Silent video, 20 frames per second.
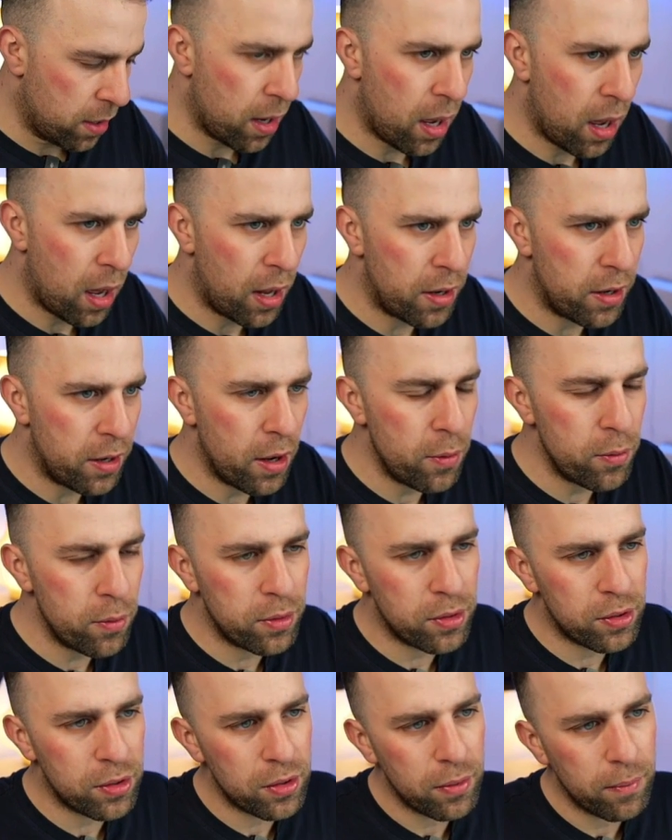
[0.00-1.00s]
uh,
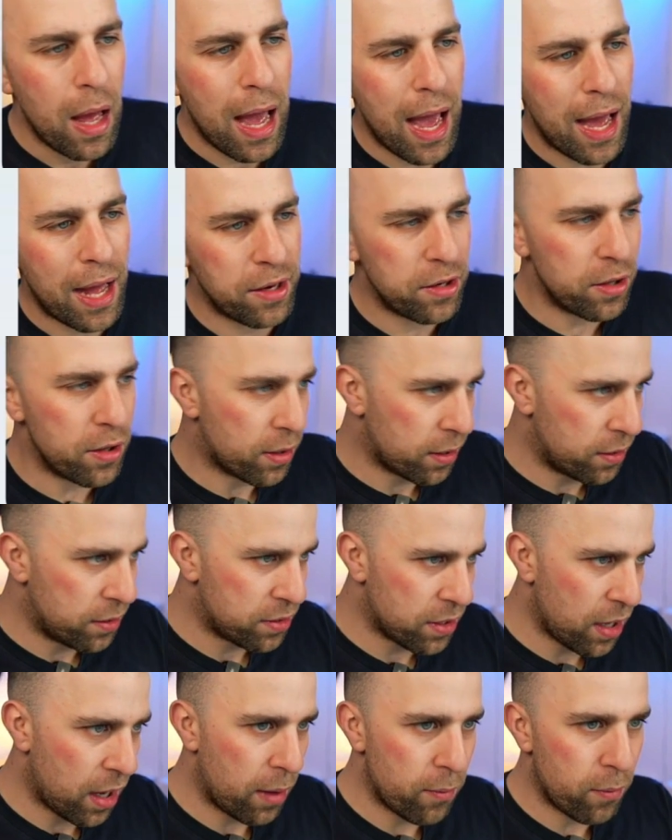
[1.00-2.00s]
notes, and you can
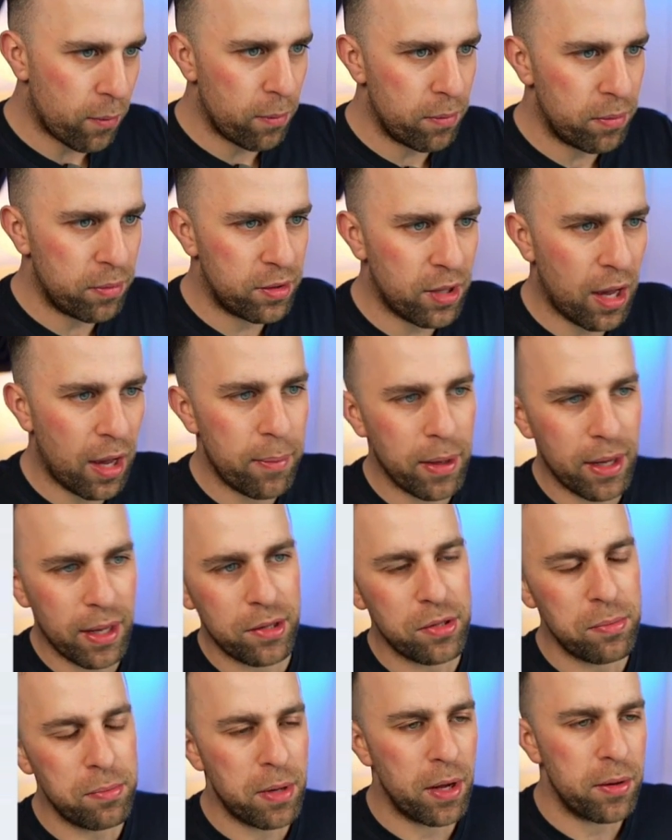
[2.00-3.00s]
start typing
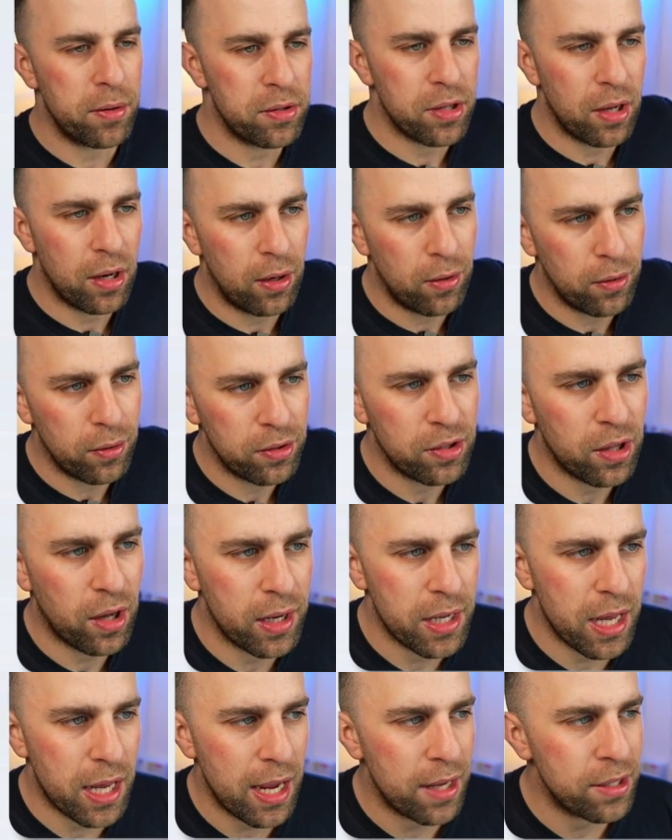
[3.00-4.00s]
in some notes
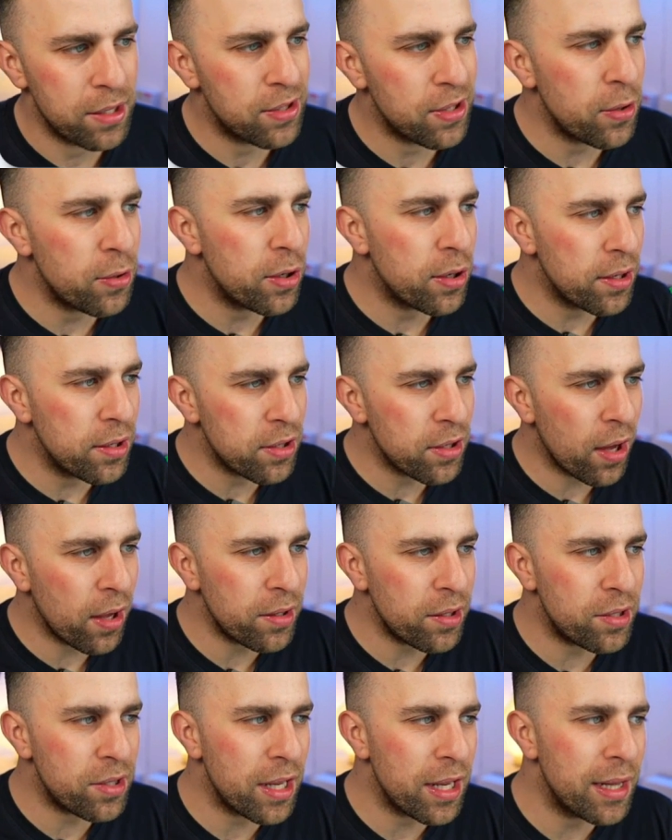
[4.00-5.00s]
alongside here. So you can
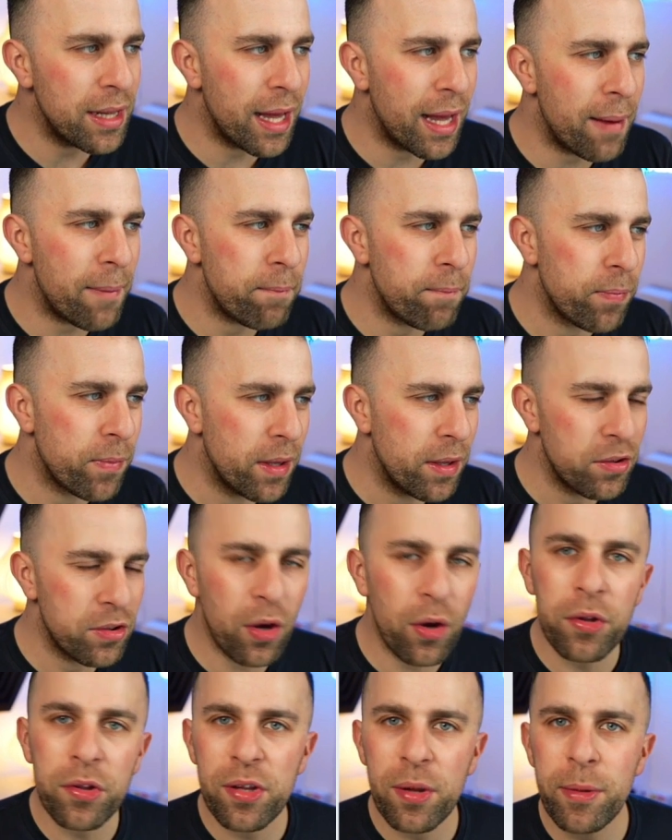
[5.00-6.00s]
start to see there, it's
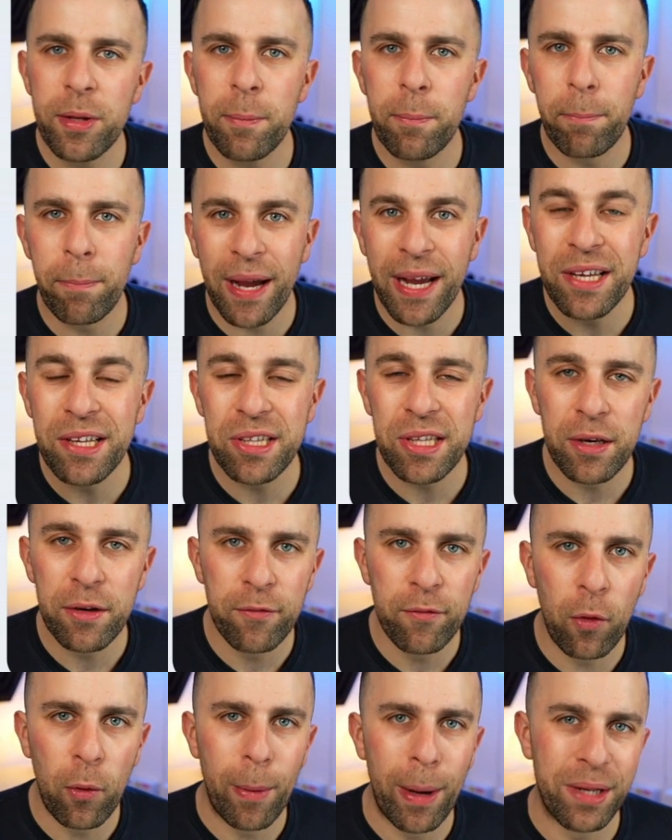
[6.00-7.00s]
got some of the basic
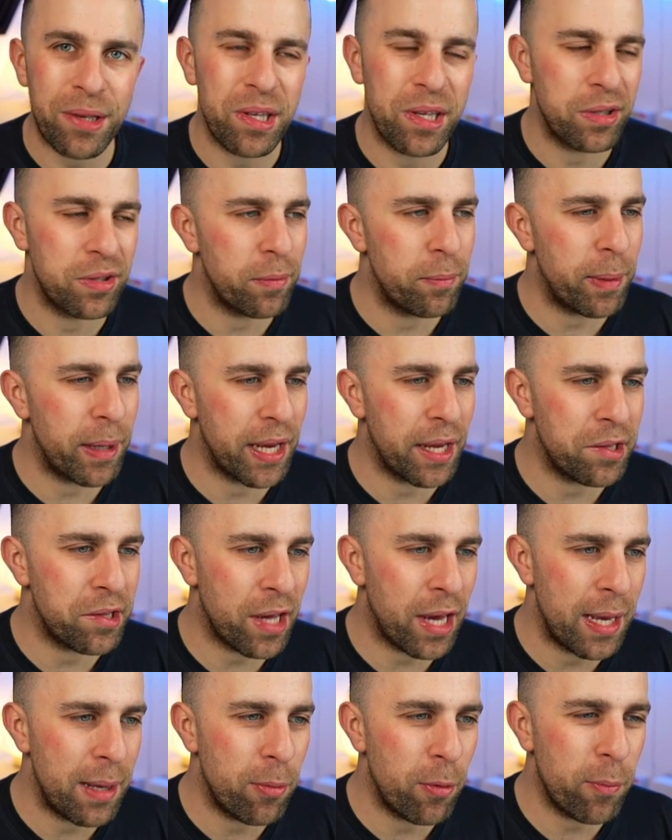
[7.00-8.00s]
formattings of being a
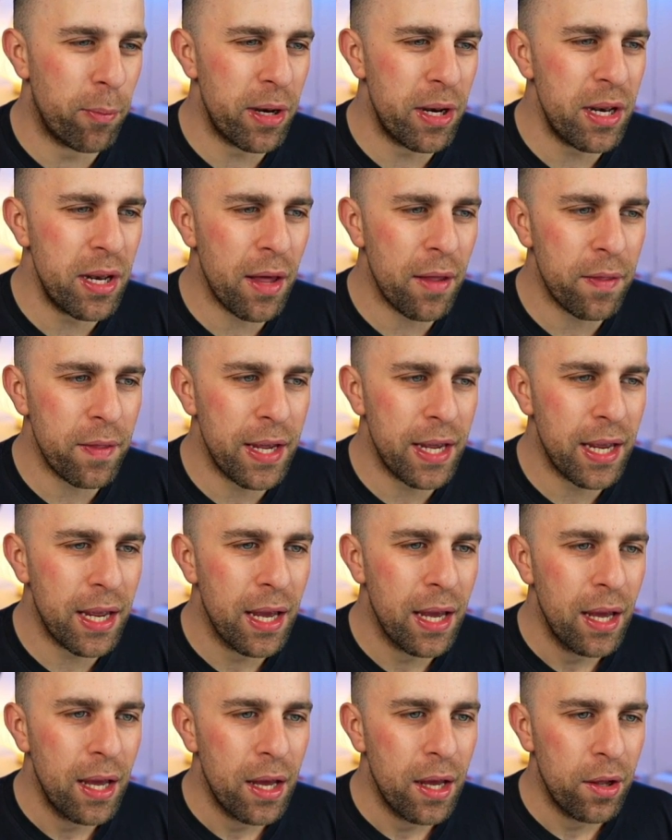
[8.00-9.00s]
table, but nothing
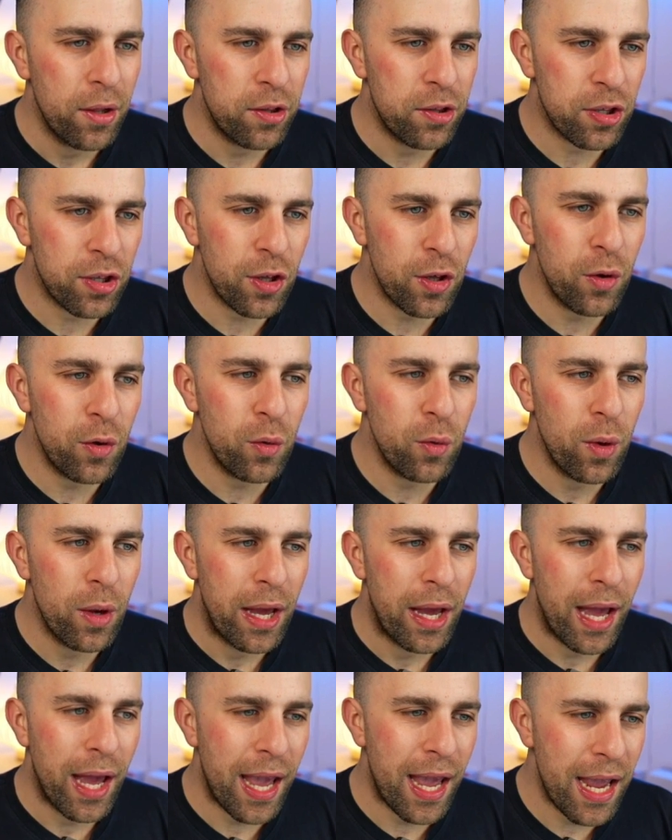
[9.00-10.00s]
too
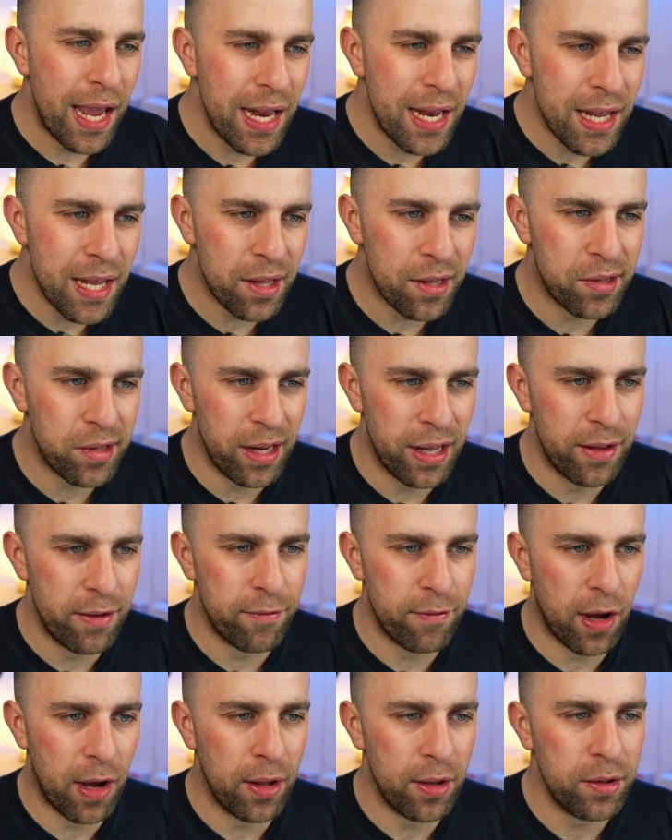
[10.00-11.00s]
hideously
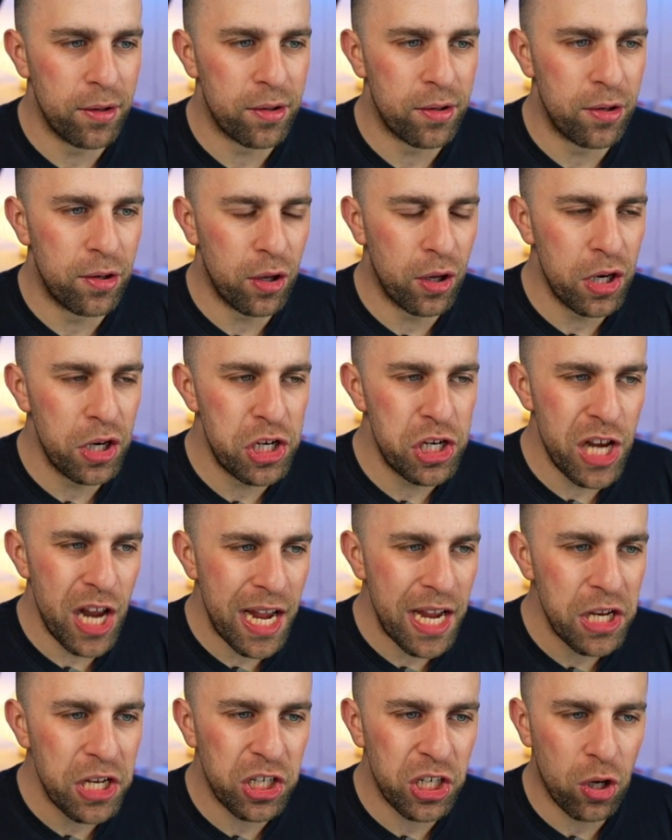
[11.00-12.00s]
advanced. You can
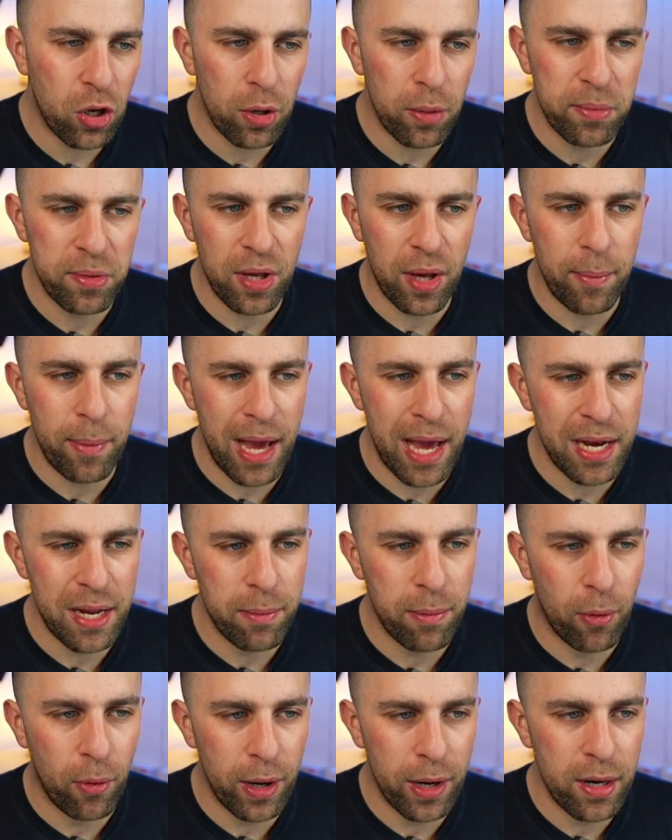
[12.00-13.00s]
change the column type at any
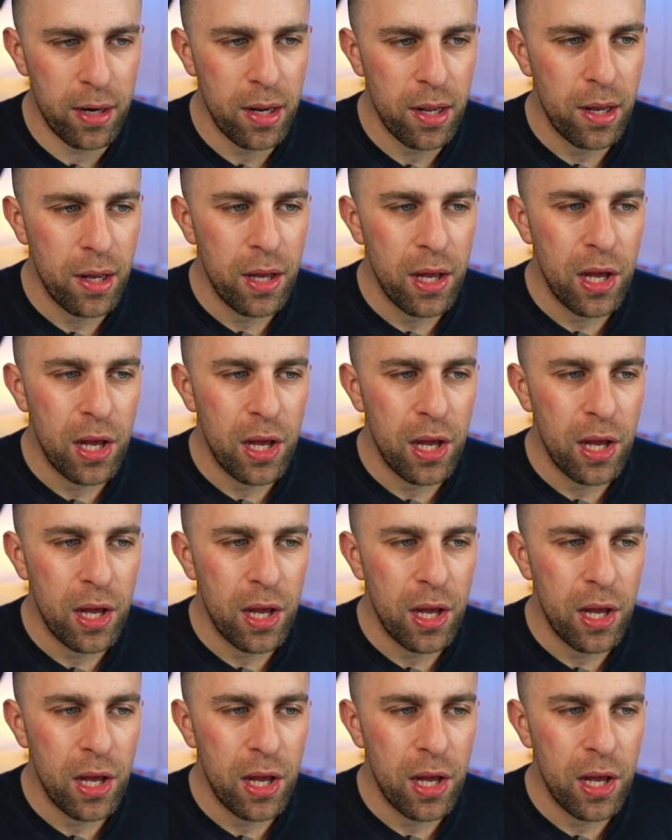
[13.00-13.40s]
point.